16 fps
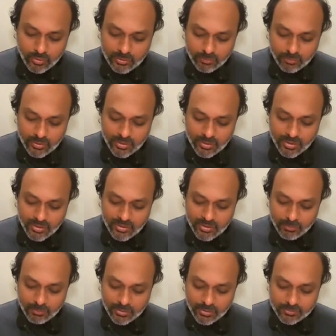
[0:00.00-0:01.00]
doubled again
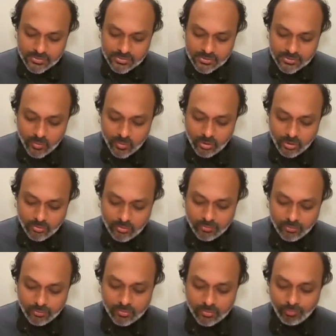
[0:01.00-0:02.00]
becomes
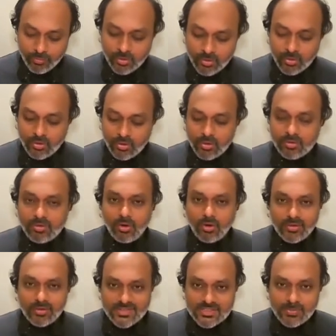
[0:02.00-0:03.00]
104. Now all
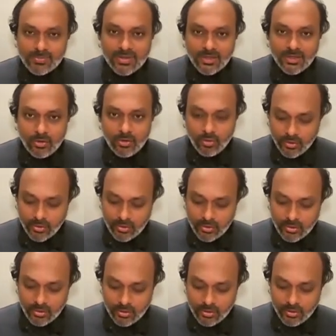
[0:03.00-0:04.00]
these things mentally you
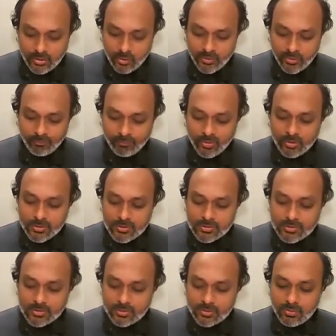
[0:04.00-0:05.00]
can do it.
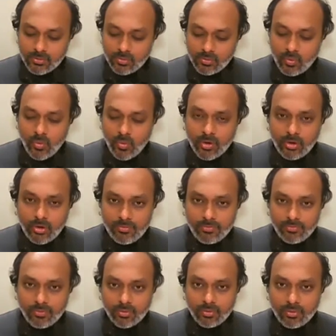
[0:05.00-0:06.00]
So
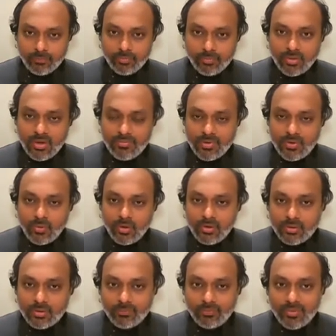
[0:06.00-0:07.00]
104, if I
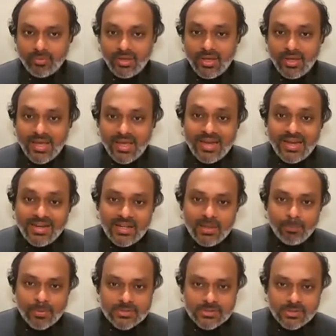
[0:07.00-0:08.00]
want
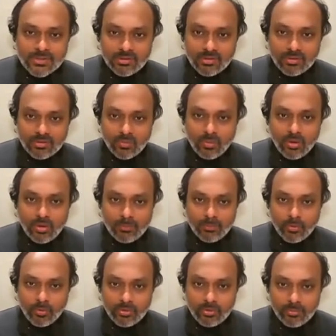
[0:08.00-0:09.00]
80%, what I'm
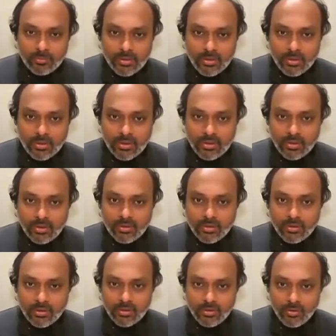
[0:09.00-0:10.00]
going to be
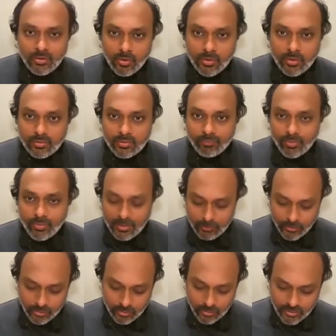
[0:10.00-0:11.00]
doing, I'm
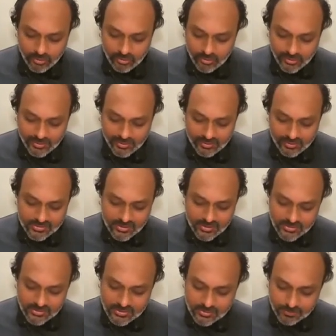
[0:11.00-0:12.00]
going to write this
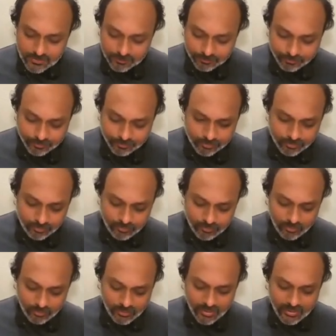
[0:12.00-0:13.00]
as
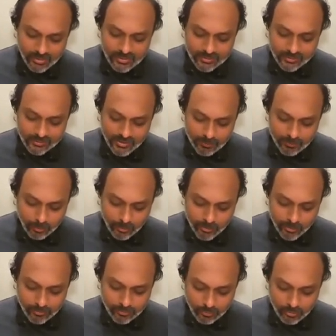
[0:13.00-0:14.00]

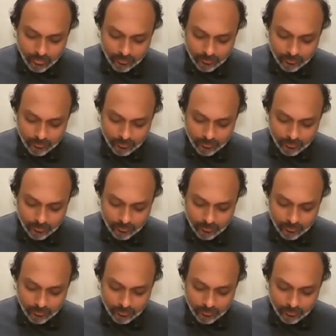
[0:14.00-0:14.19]
10.4,